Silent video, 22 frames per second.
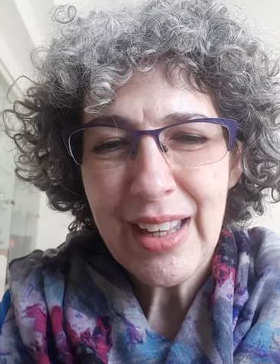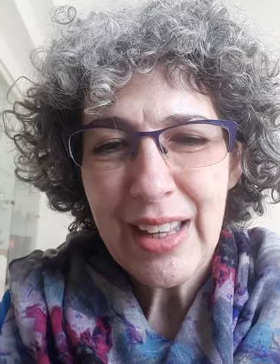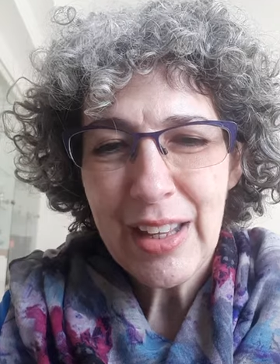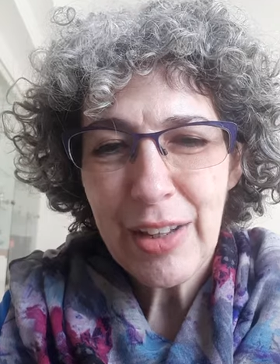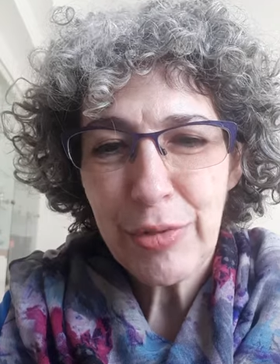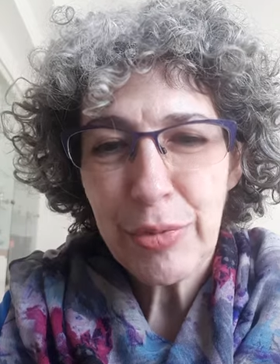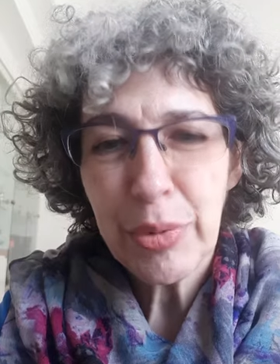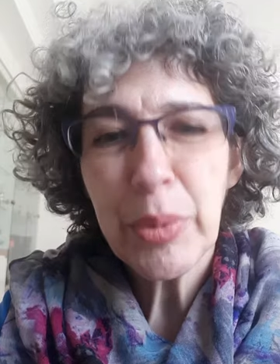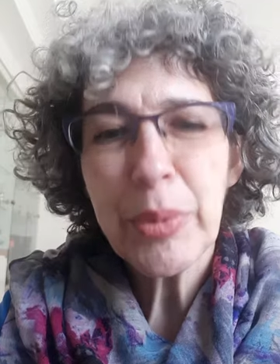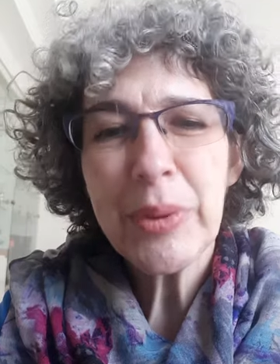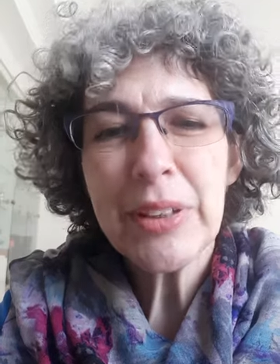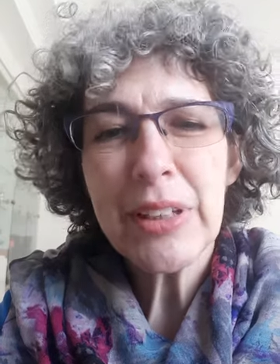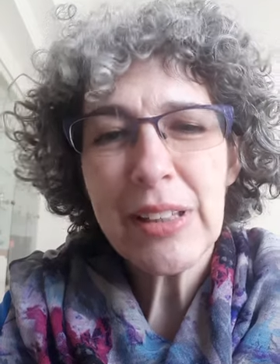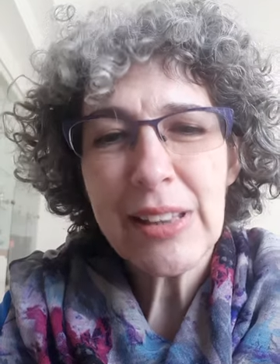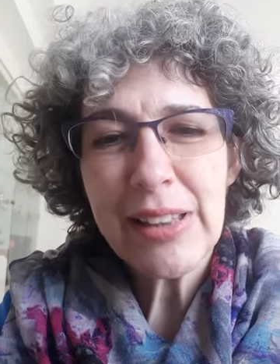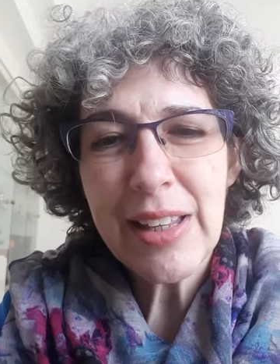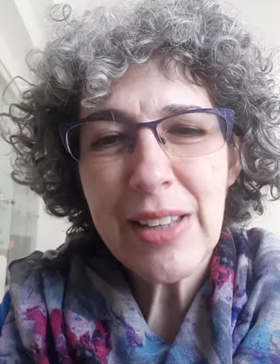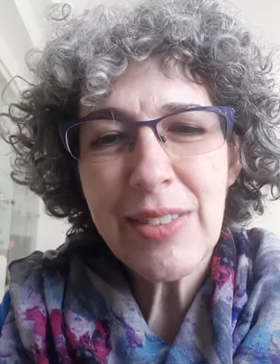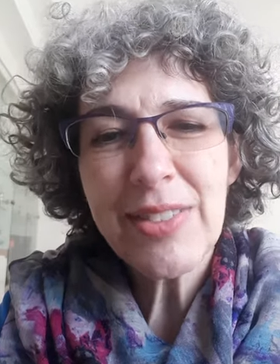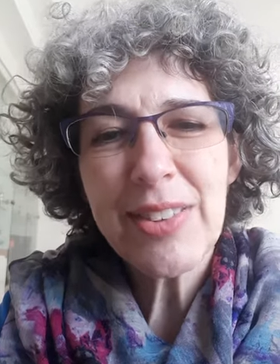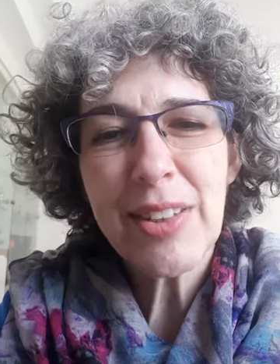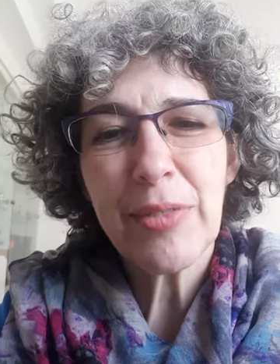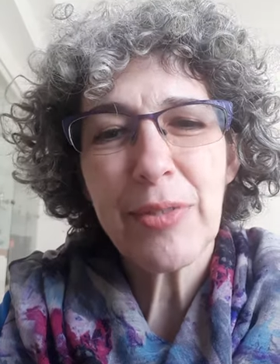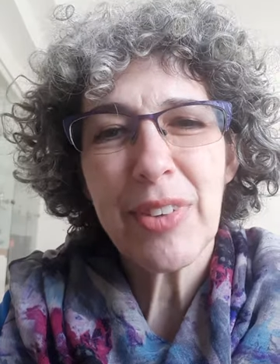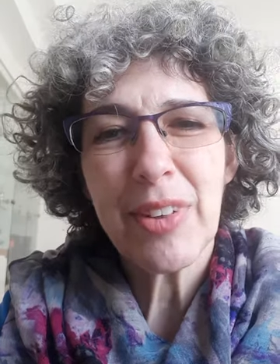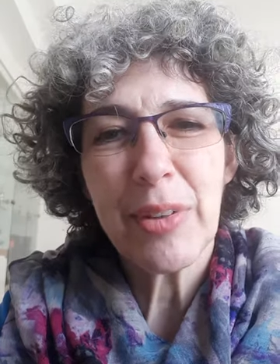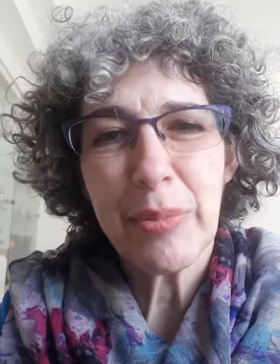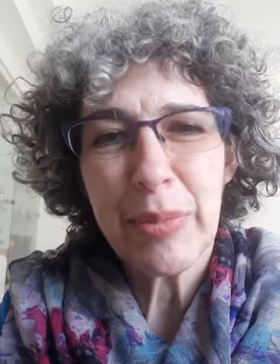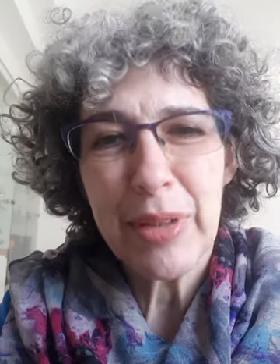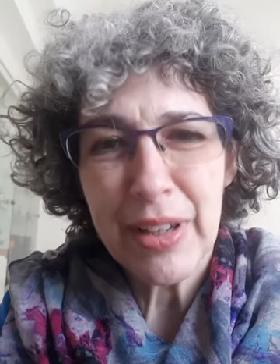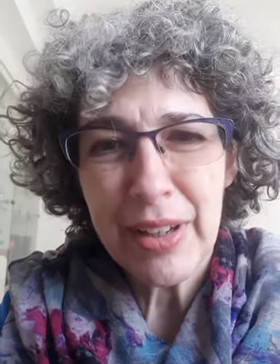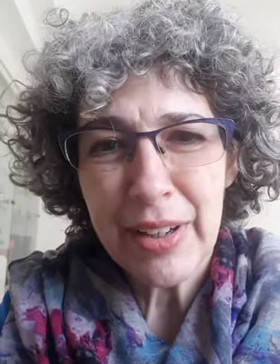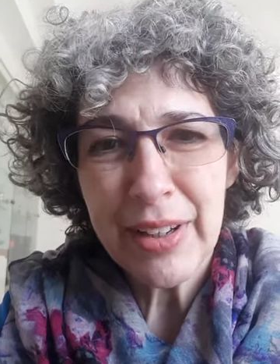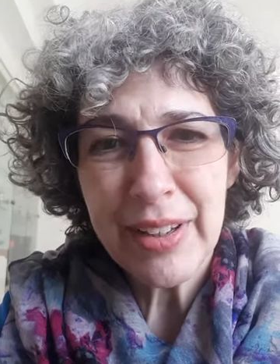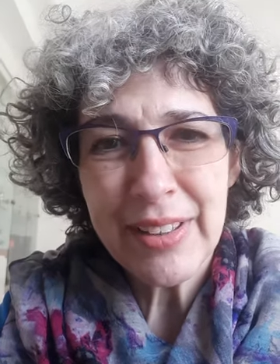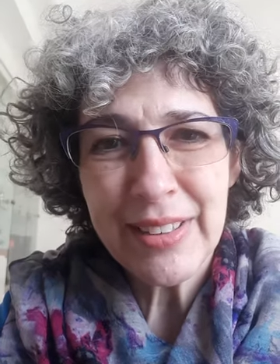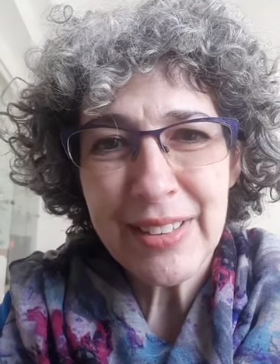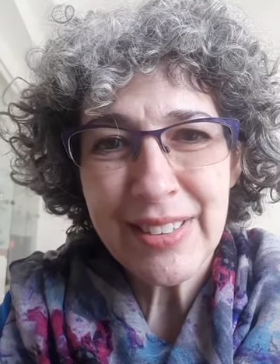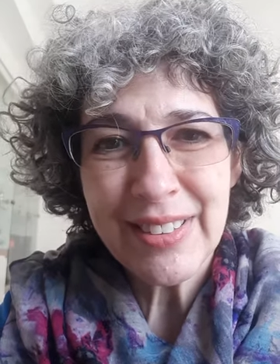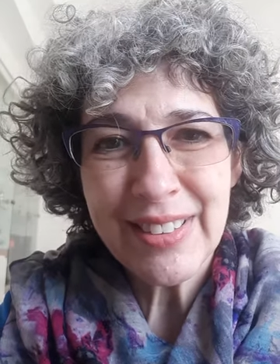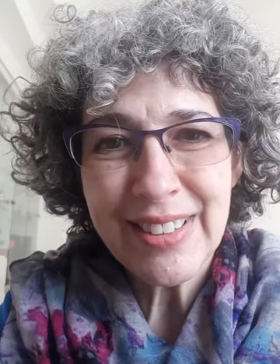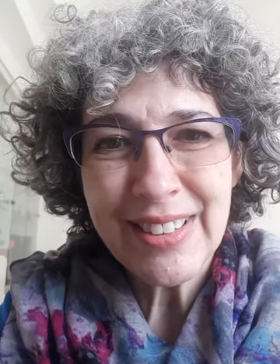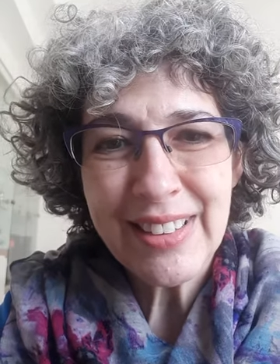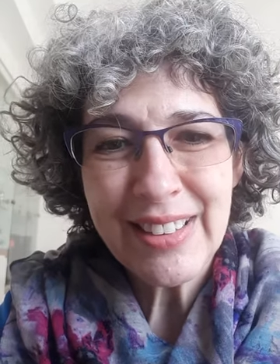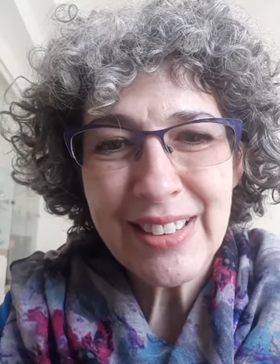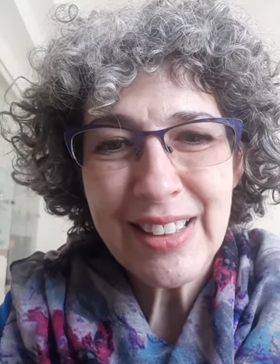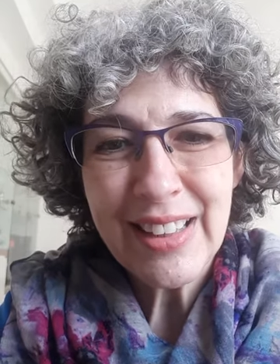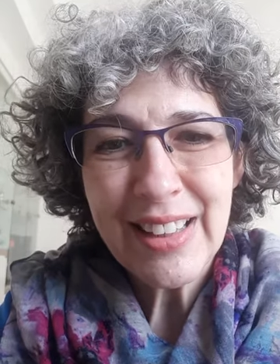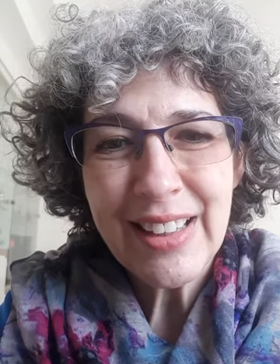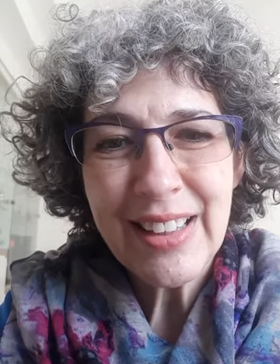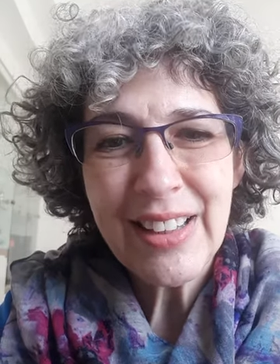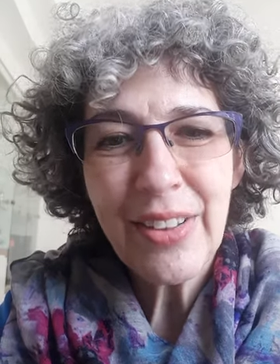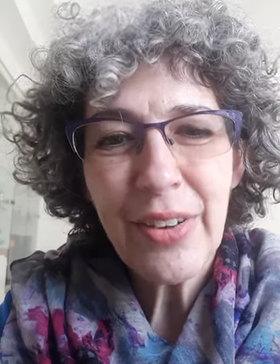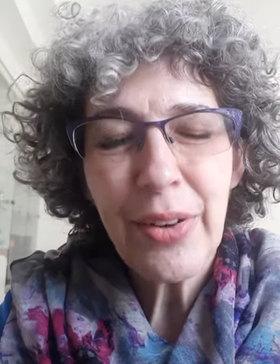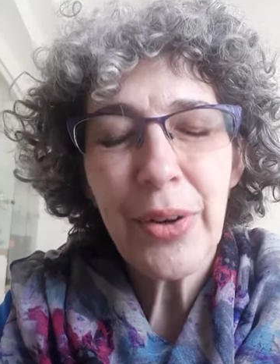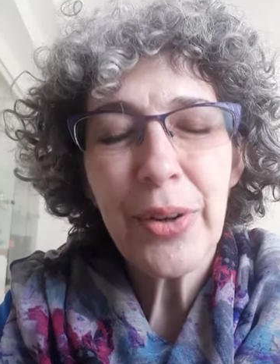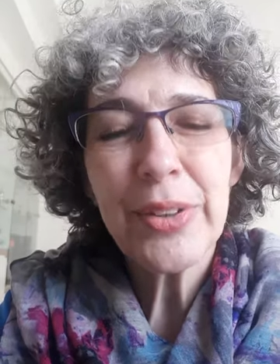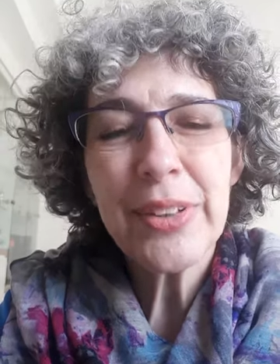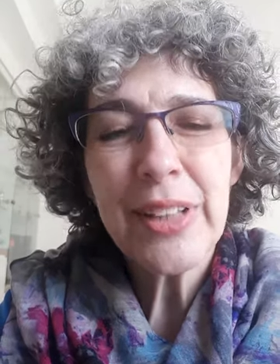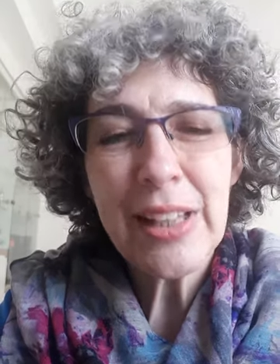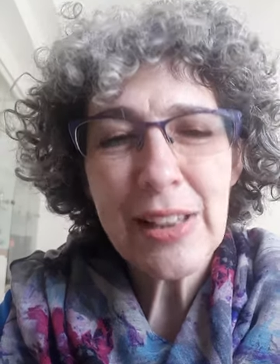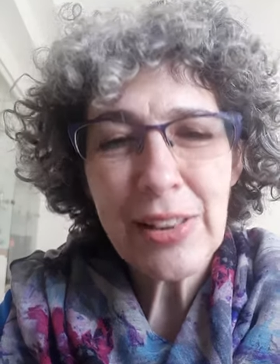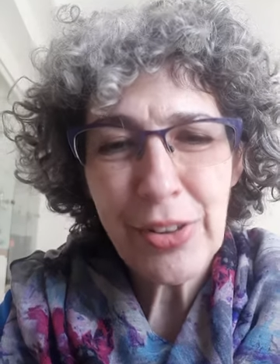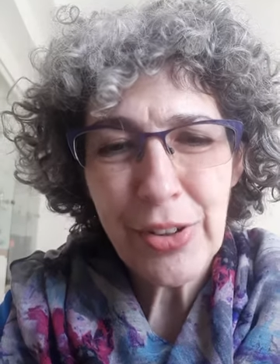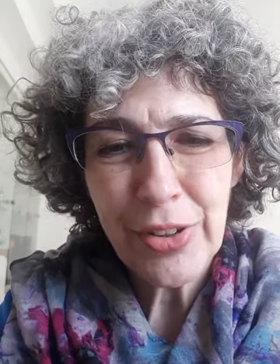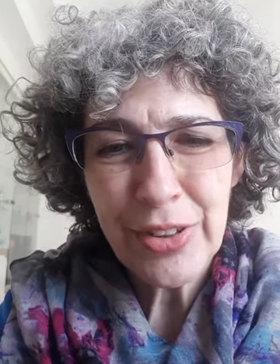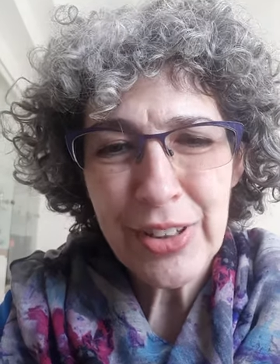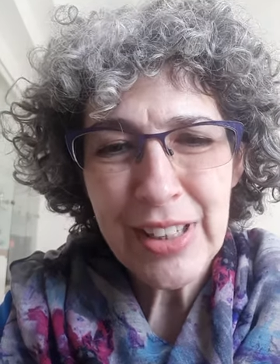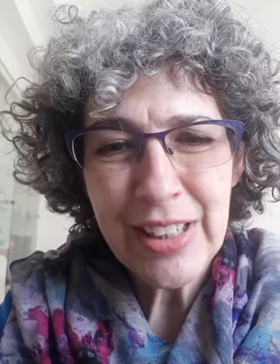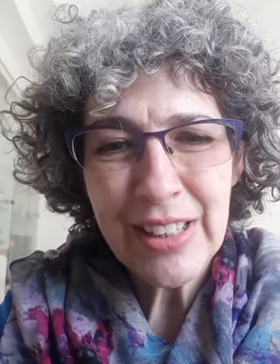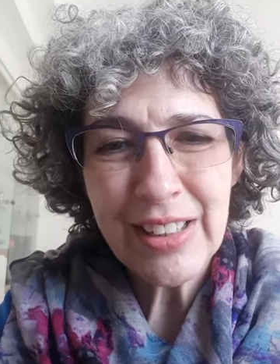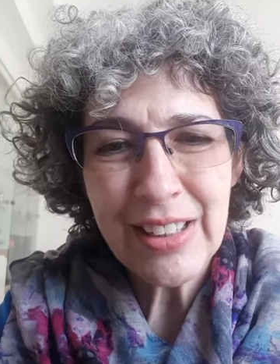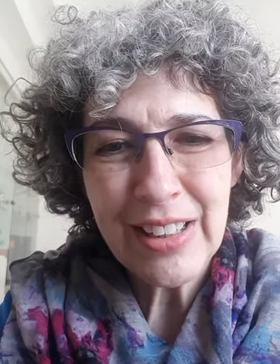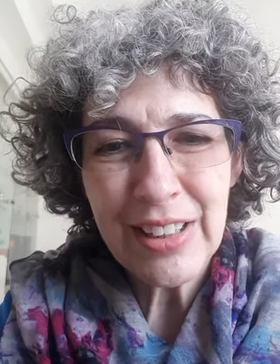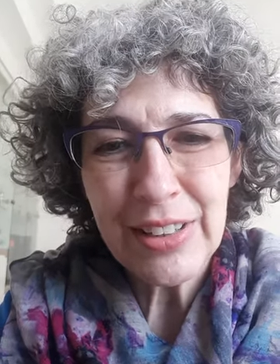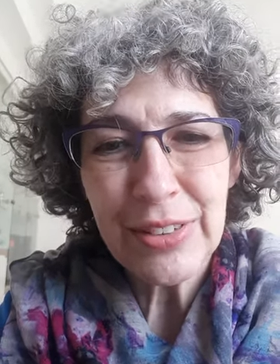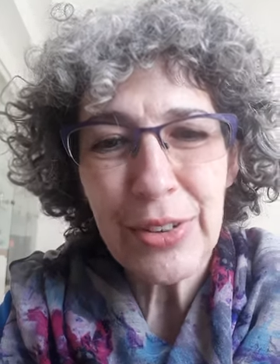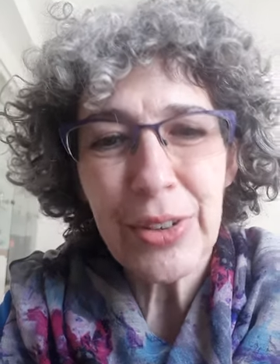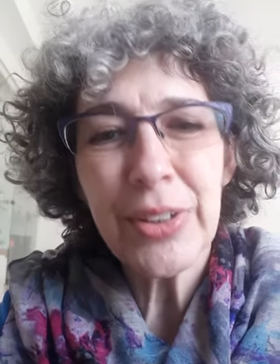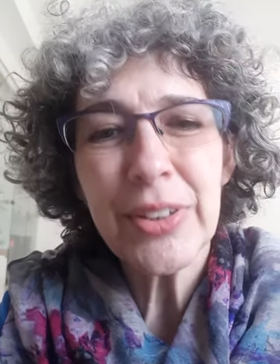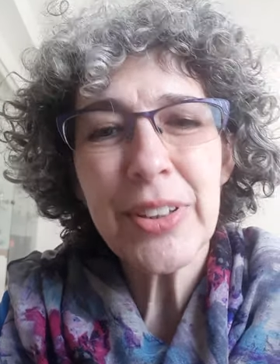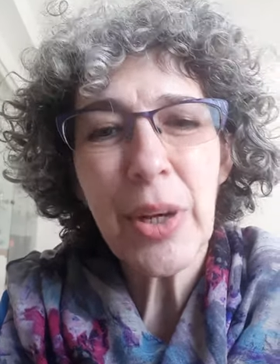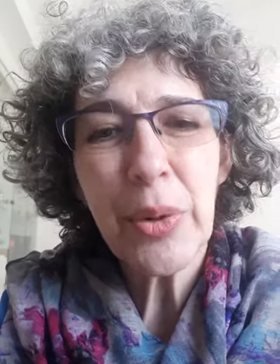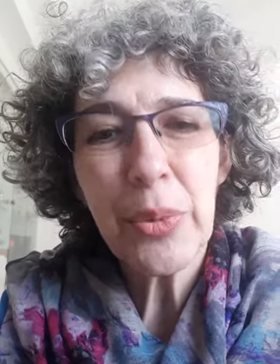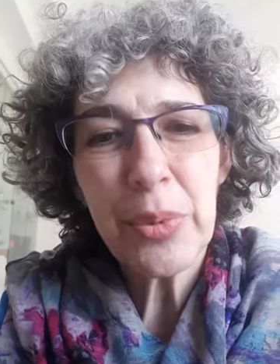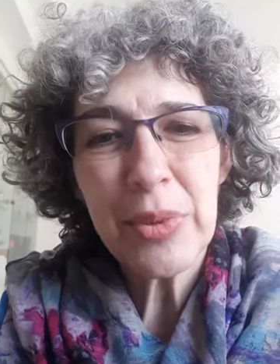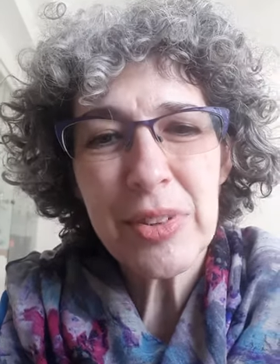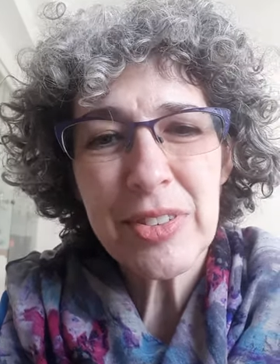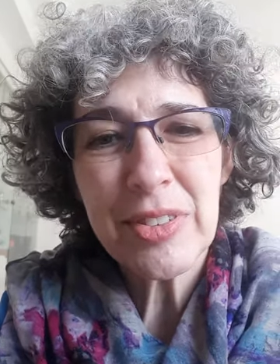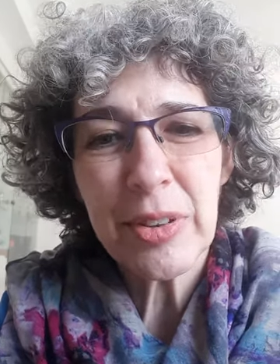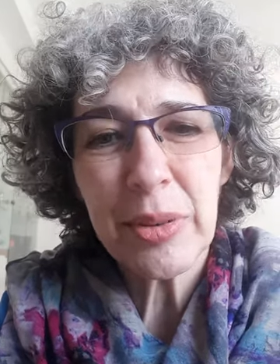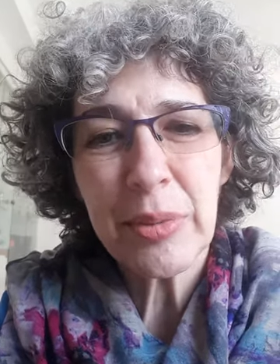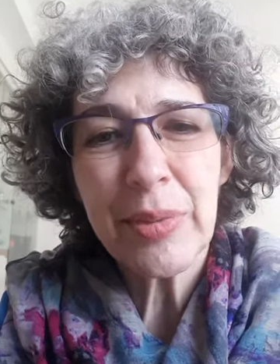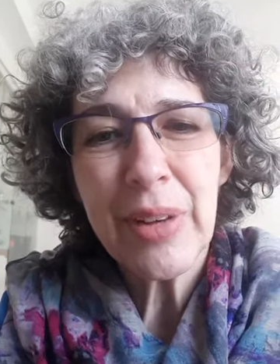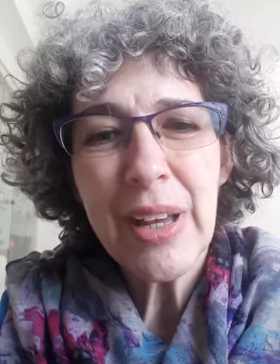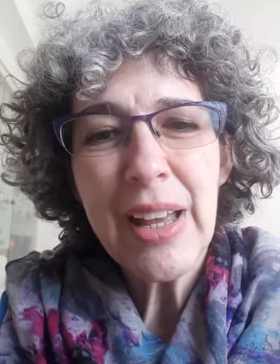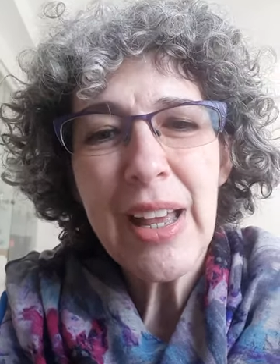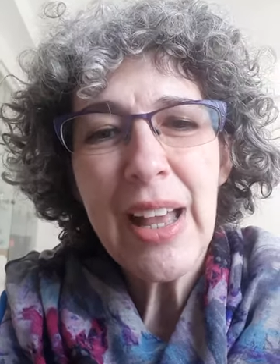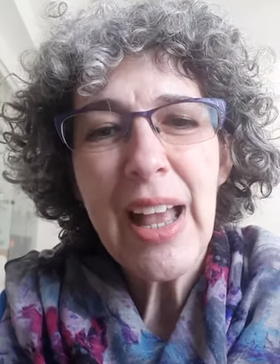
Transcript: If we want to leave something behind, all that learning and all that wisdom